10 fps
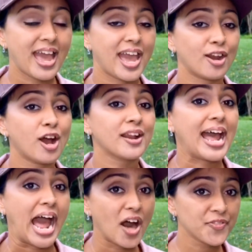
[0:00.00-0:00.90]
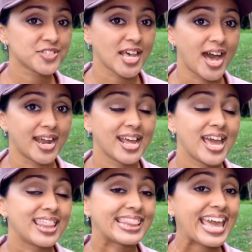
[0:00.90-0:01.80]
And on a health side,
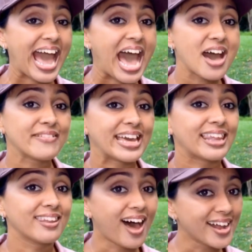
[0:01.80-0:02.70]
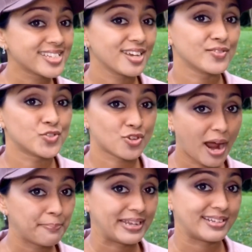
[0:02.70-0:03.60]
they have a lot of
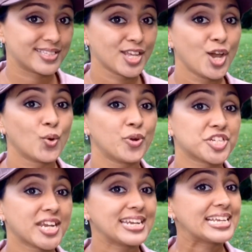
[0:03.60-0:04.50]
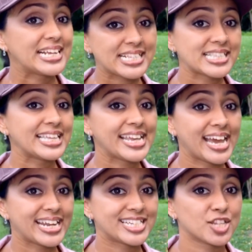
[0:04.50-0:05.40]
droppings which can easily
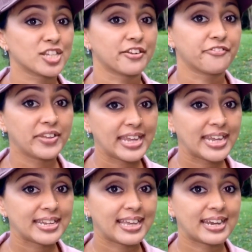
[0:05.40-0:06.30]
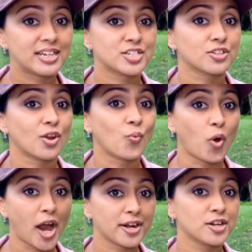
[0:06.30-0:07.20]
get into their feed, get into their
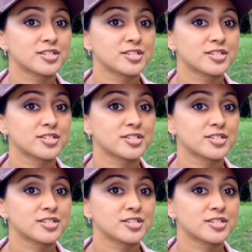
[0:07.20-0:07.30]
water,